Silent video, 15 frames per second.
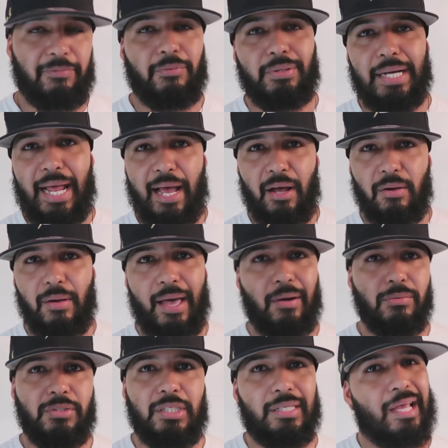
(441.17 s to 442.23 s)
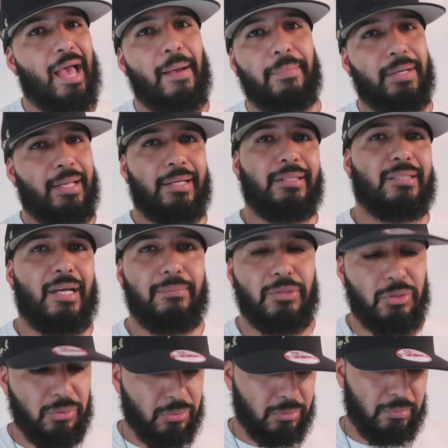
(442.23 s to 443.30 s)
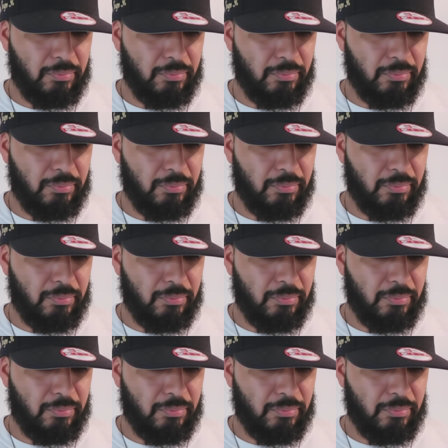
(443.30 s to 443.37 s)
but for now I don't see it happening anytime